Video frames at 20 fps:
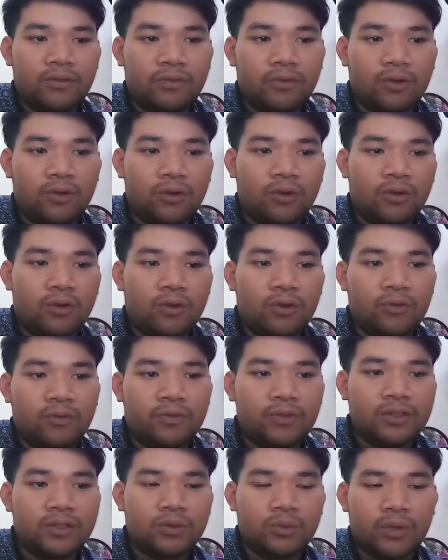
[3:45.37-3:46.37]
For
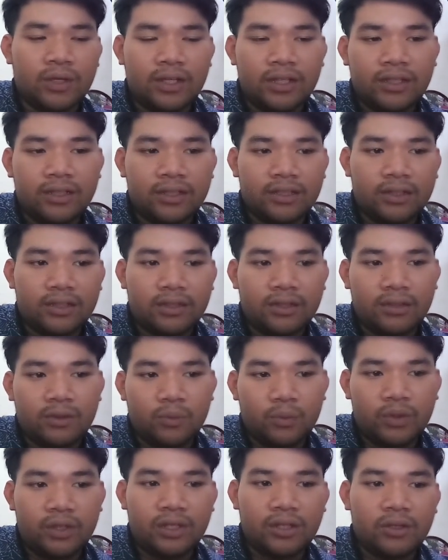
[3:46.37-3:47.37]
first y,
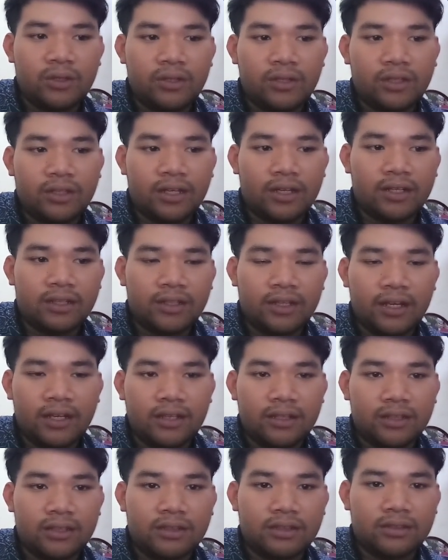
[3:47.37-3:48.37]
we can get
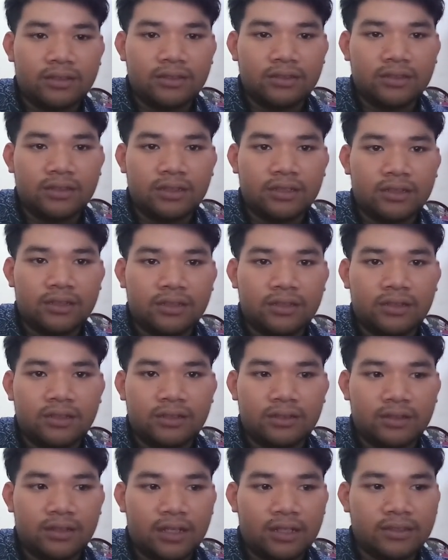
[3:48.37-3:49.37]
the
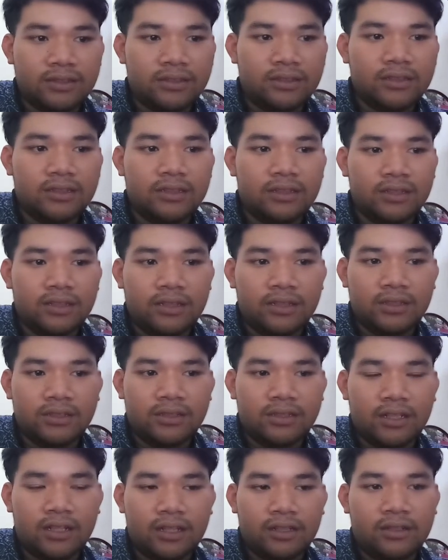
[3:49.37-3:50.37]
answer is
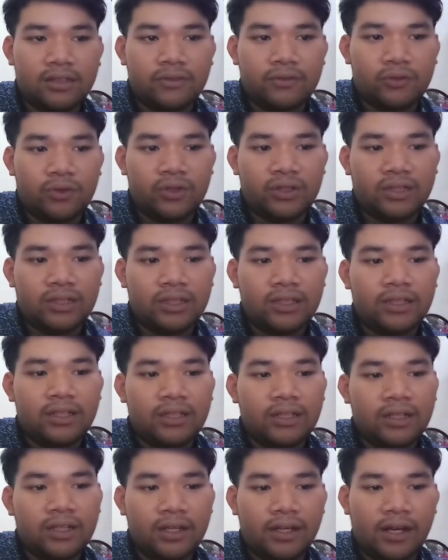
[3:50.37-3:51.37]
negative 20,
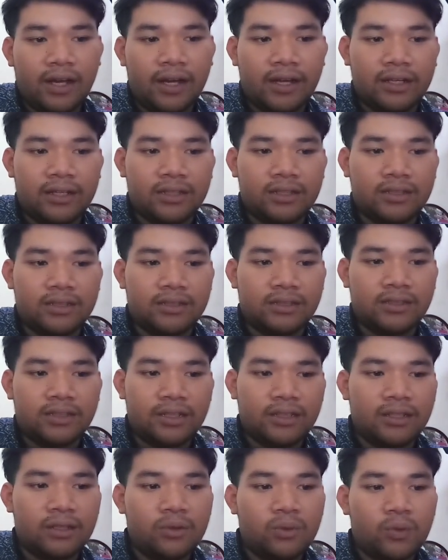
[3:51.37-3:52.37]
and the
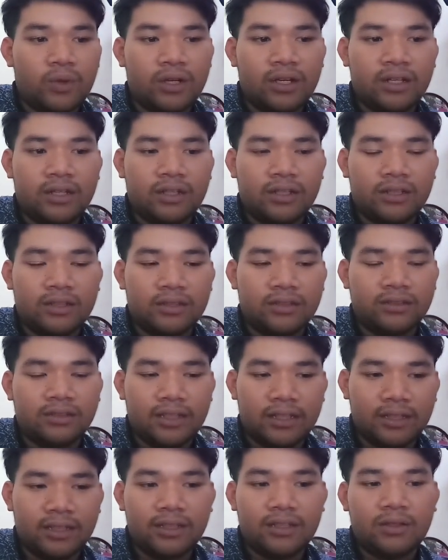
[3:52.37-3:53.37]
second
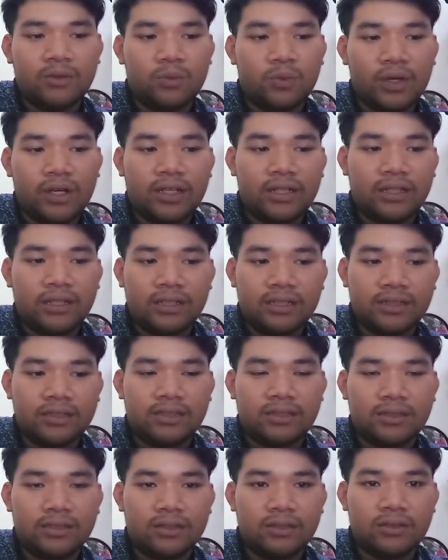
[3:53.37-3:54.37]
y is
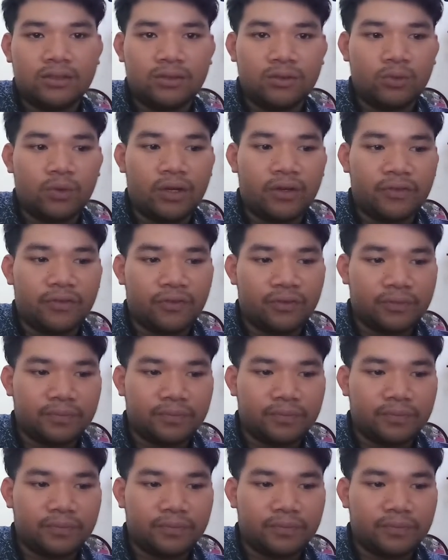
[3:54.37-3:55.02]
12.